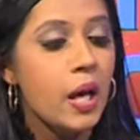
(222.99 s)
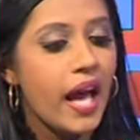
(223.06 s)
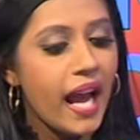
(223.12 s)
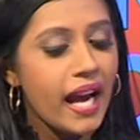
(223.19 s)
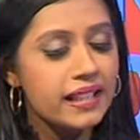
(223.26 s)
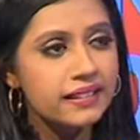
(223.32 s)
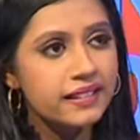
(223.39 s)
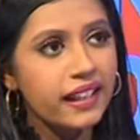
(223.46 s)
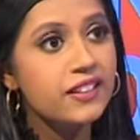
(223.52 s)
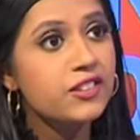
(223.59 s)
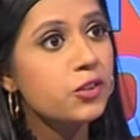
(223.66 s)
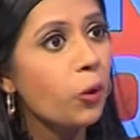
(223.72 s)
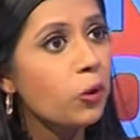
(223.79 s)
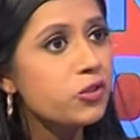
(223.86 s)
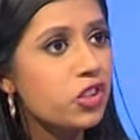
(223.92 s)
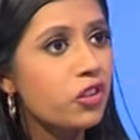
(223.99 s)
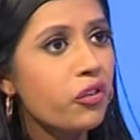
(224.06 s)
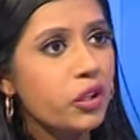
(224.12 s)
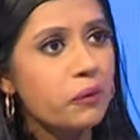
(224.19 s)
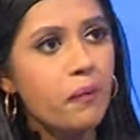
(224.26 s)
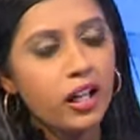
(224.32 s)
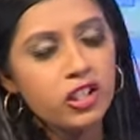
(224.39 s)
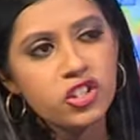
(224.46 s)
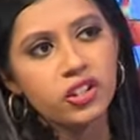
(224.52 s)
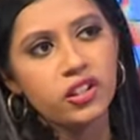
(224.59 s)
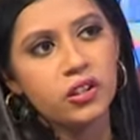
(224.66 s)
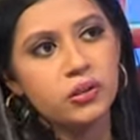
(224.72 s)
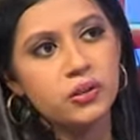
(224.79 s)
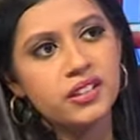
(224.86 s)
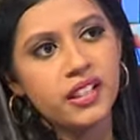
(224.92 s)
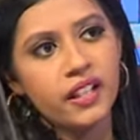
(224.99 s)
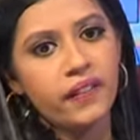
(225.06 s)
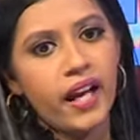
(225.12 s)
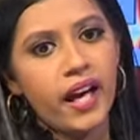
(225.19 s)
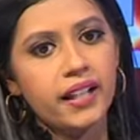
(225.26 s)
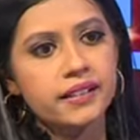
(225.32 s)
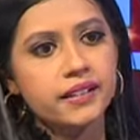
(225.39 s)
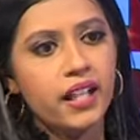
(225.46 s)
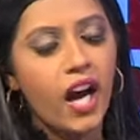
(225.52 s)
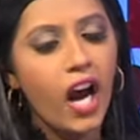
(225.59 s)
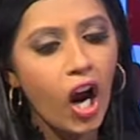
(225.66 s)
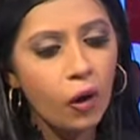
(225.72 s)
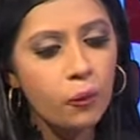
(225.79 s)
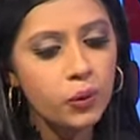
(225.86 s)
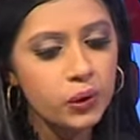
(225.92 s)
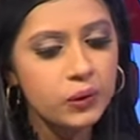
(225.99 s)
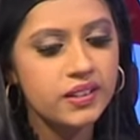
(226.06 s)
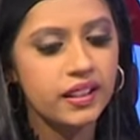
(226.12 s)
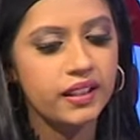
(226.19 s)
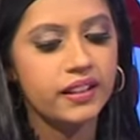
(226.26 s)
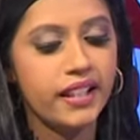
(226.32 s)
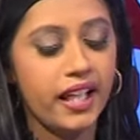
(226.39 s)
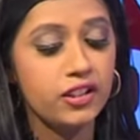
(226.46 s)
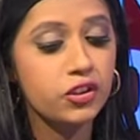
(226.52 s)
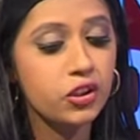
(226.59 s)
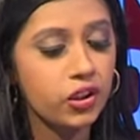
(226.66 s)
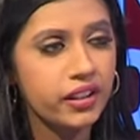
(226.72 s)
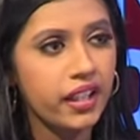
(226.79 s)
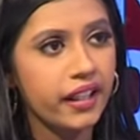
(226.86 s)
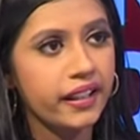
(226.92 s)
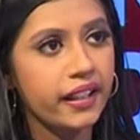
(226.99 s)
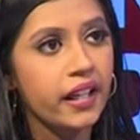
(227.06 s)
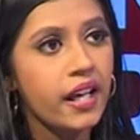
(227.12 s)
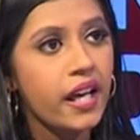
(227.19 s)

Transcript: And it's also very magical to see that how music can connect